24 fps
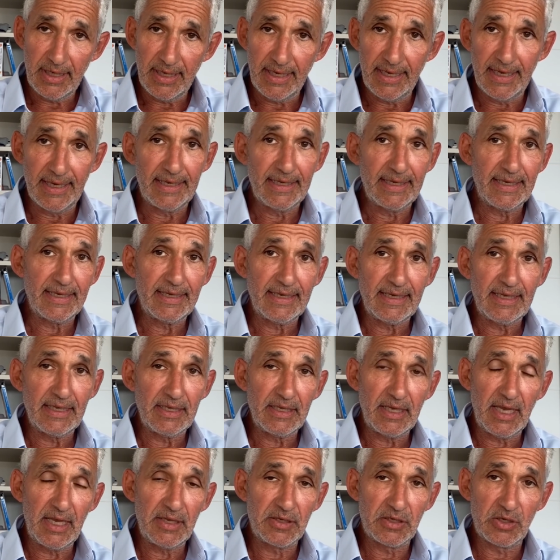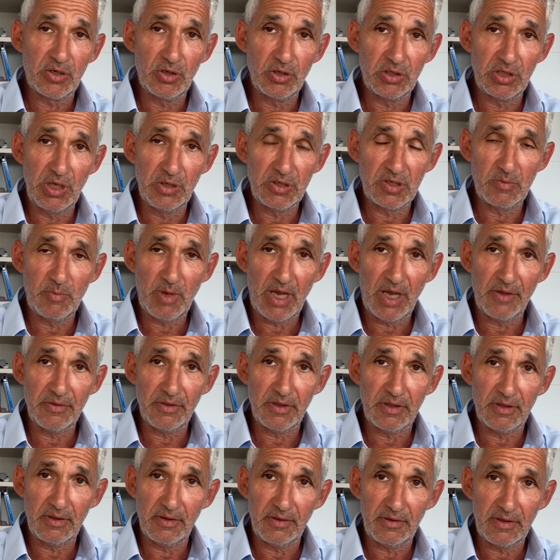Uh, it, it's good news
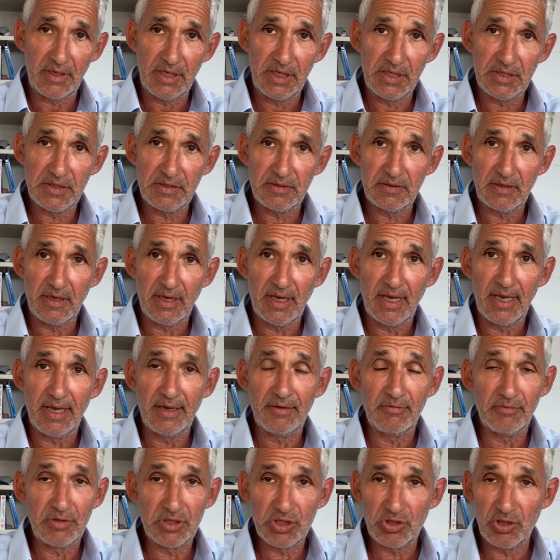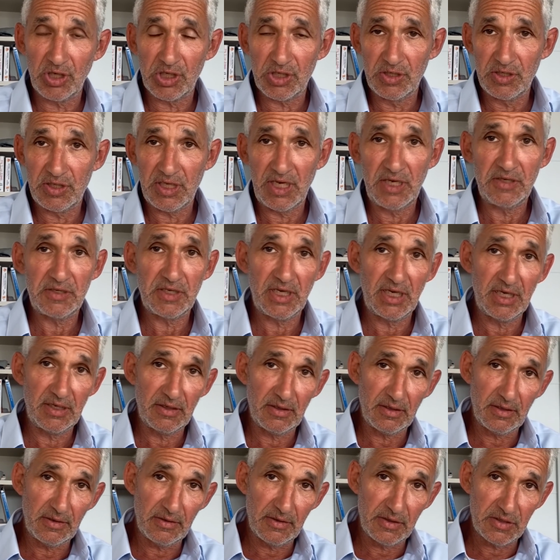about these uh, restrictions
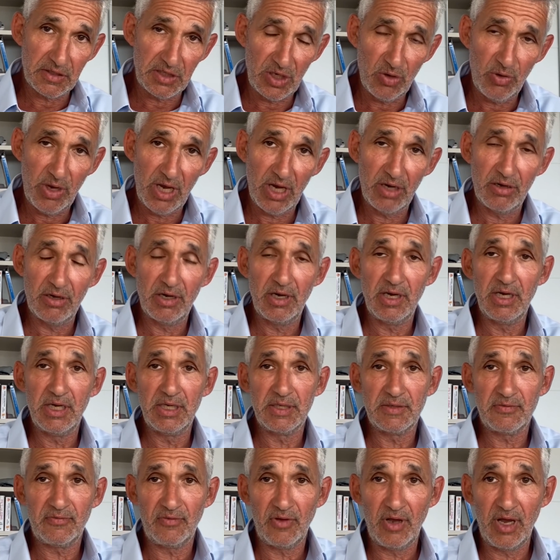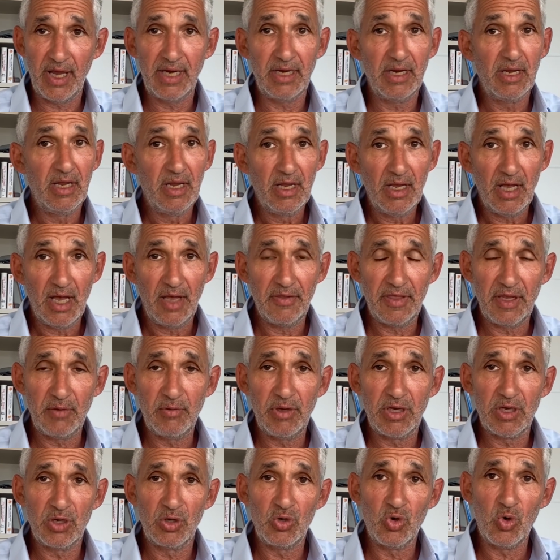easing. This new era is fine. I think we
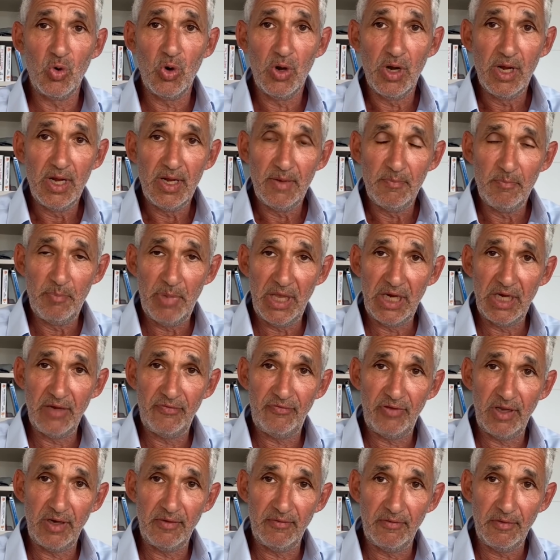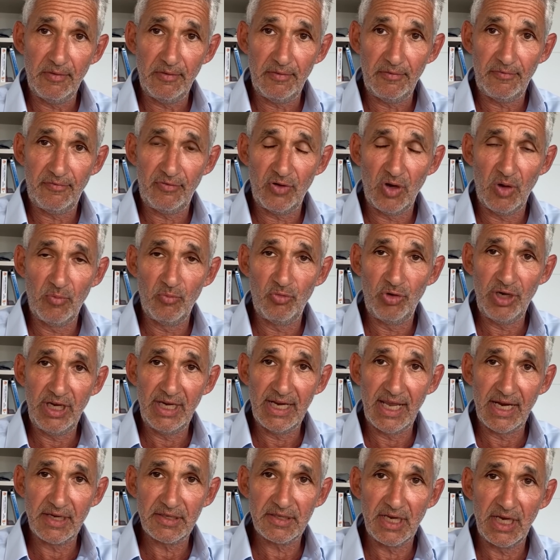can all benefit from
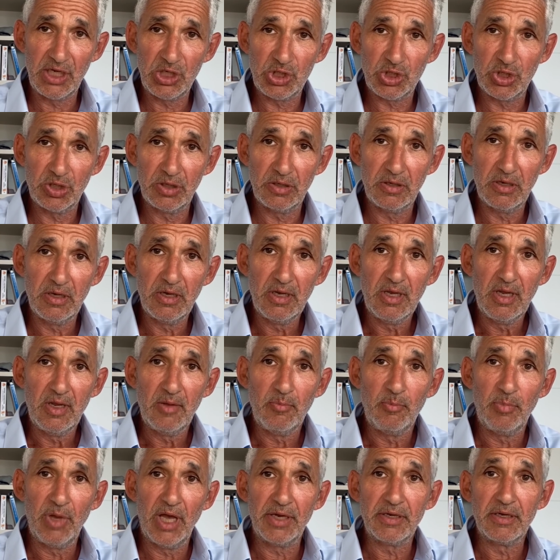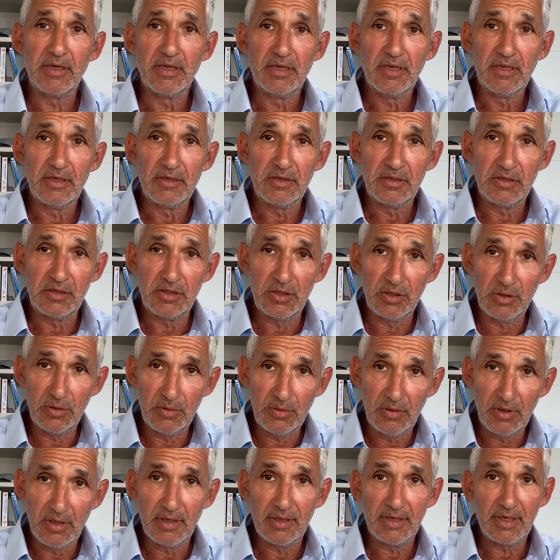relaxation, but
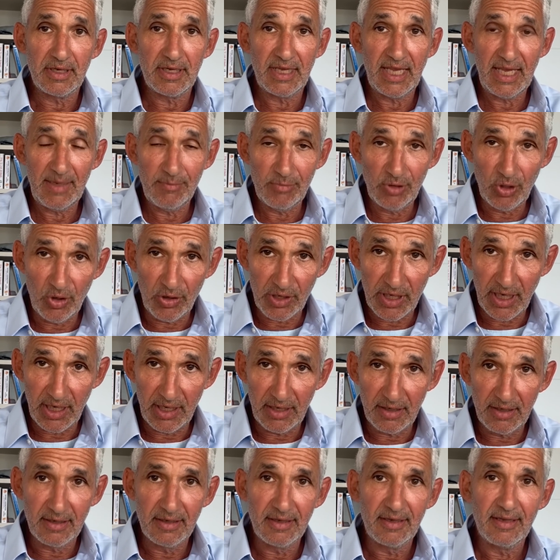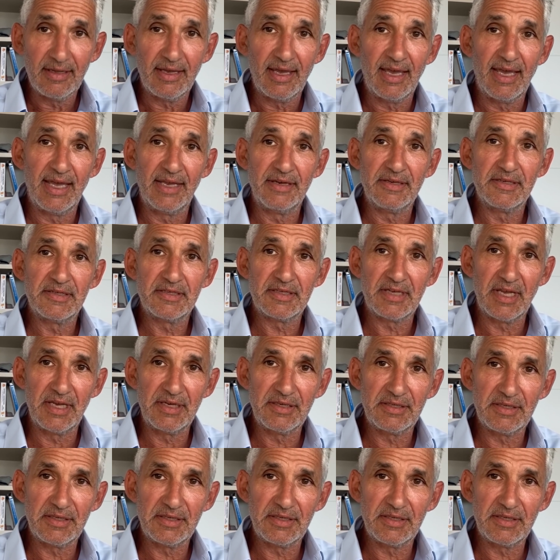do keep logging and stay